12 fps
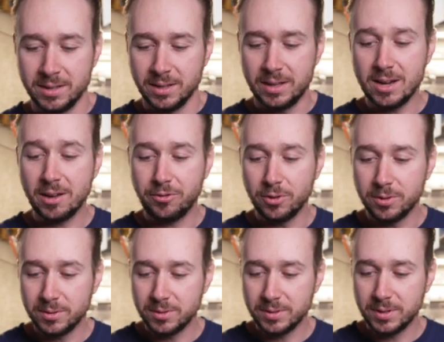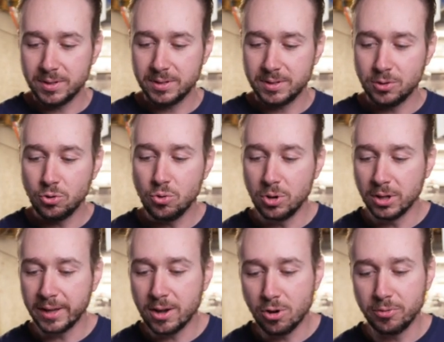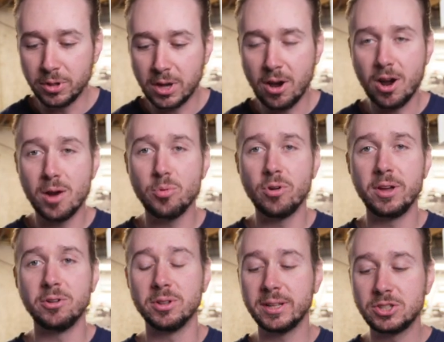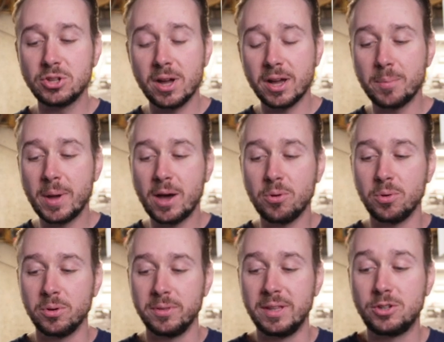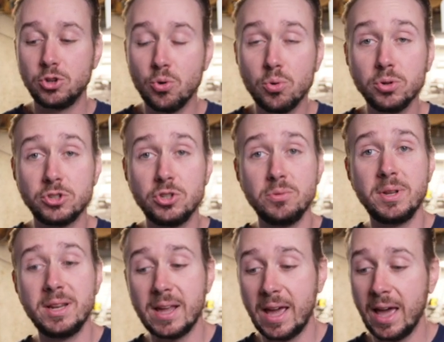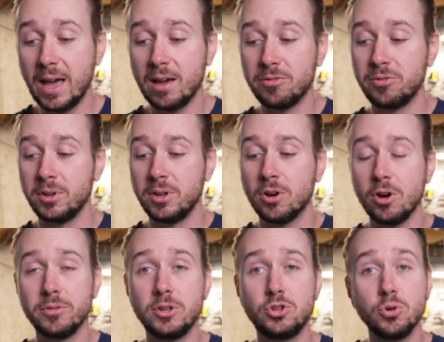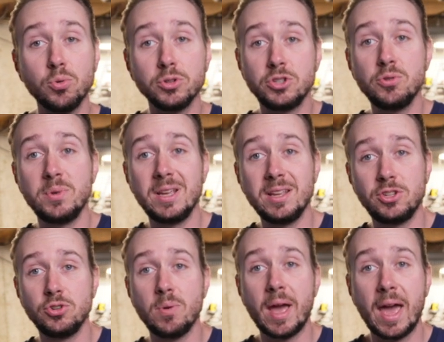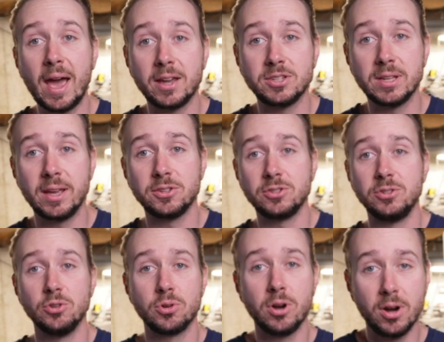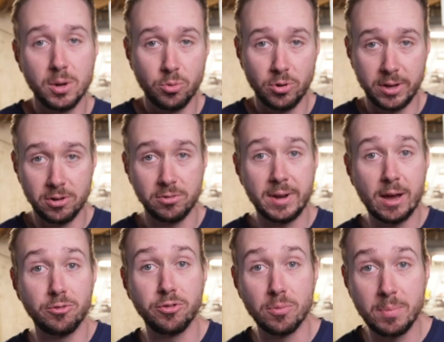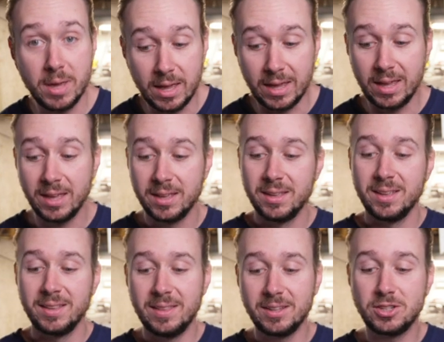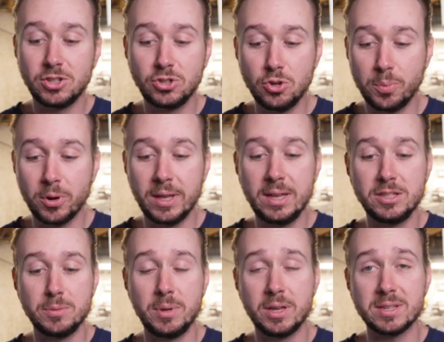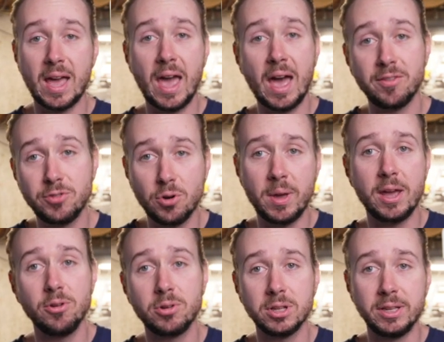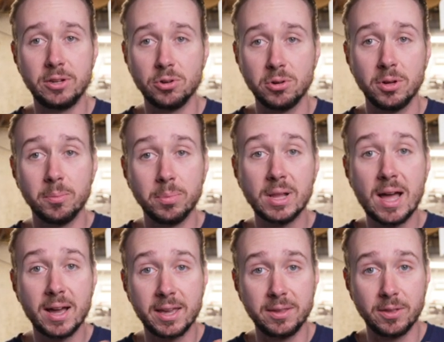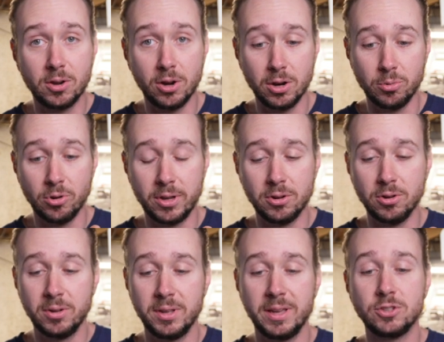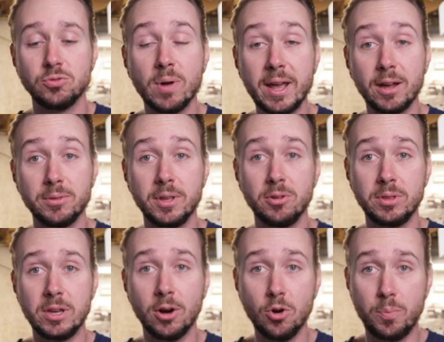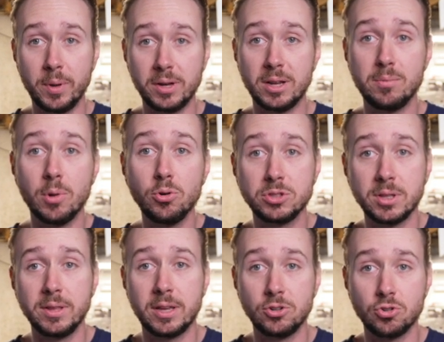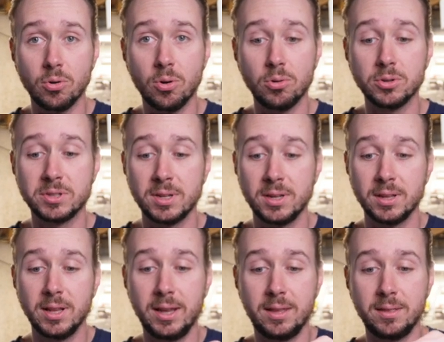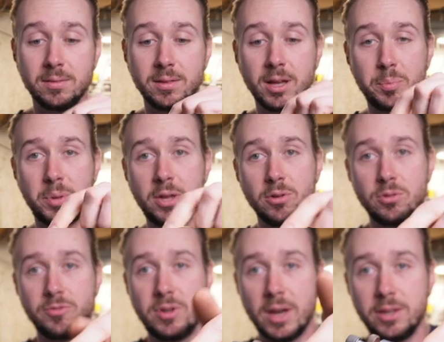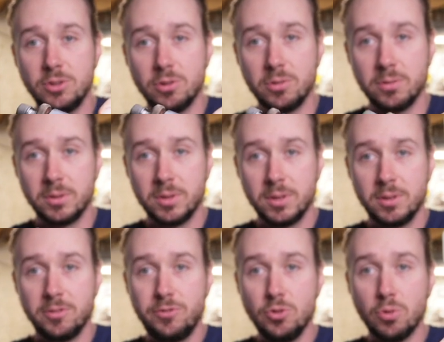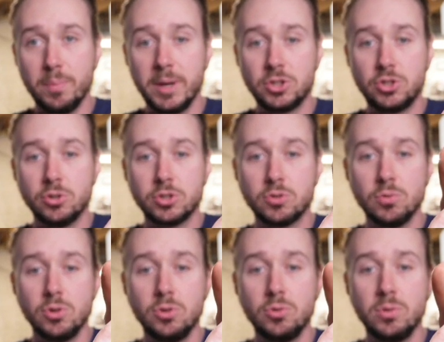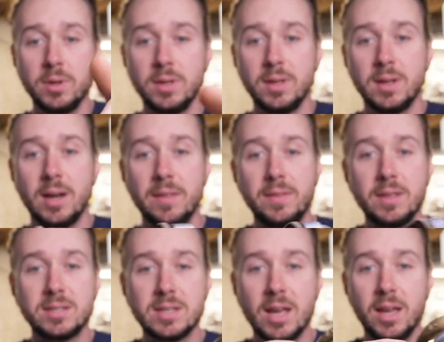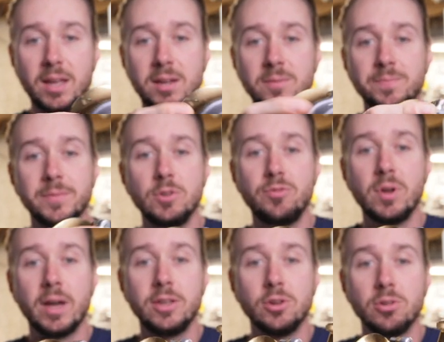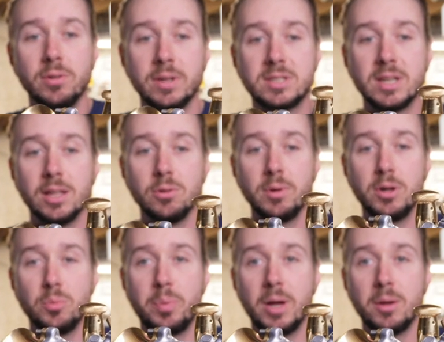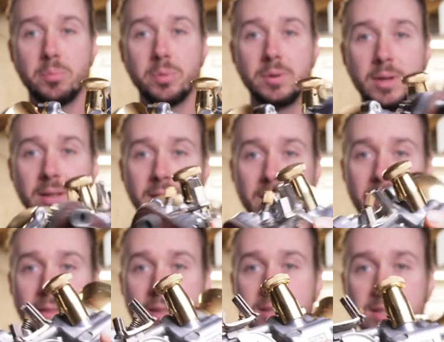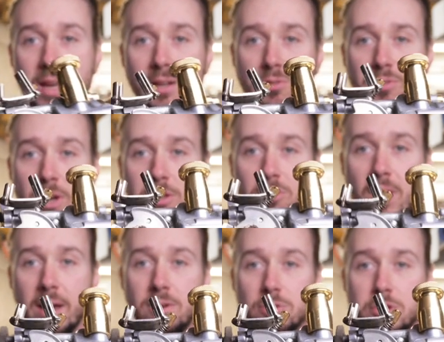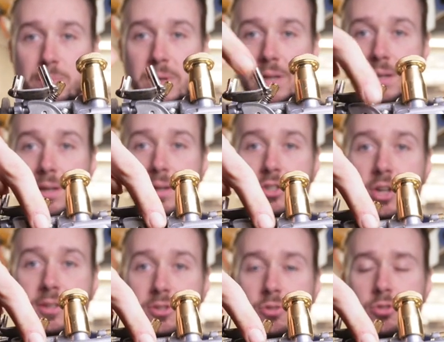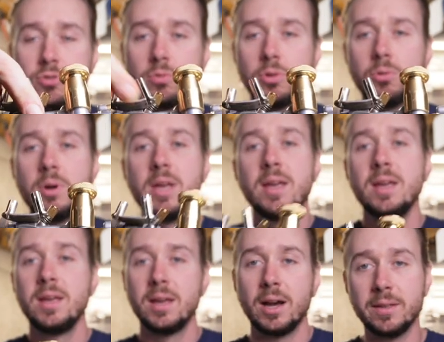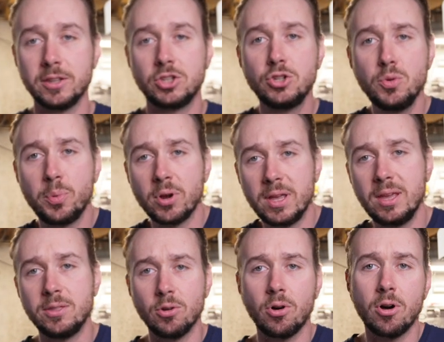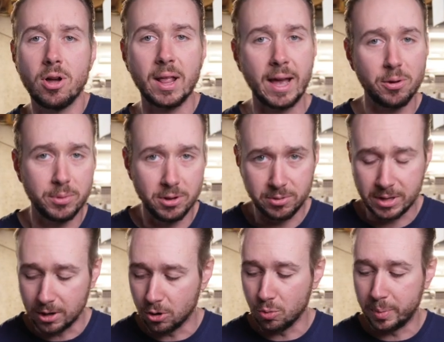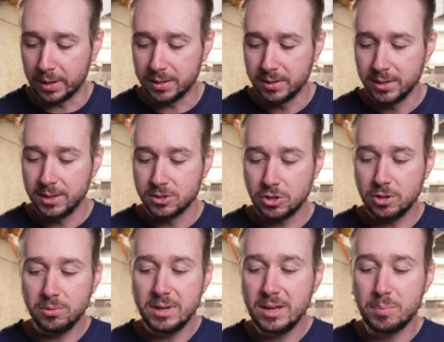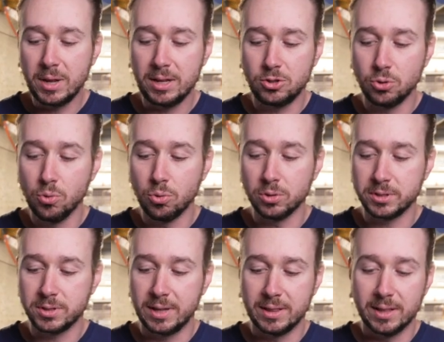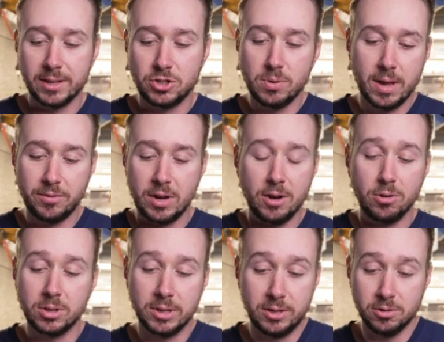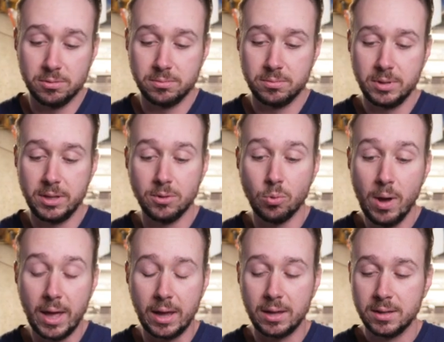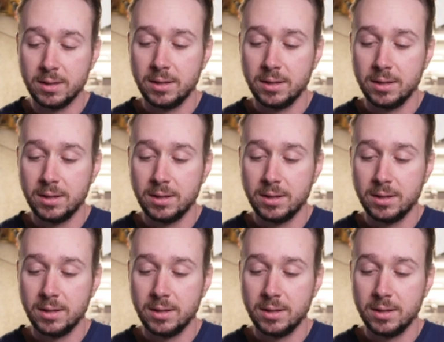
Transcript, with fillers: enough oogling over the carburetor. Let's talk about the tools you need to have are the tools you need to access your carburetor. Now for me, this is super easy because I have no air cleaner blocking the carburetor. It's right out there in the open and most of the controls, like up here, you've got your fuel mixture screw. On this side, you've got your accelerator pump, and then on this side, you've got your idle speed adjuster screw. On the Super E, they're all out there in the open. So you don't need many tools unless you have an air cleaner in the way.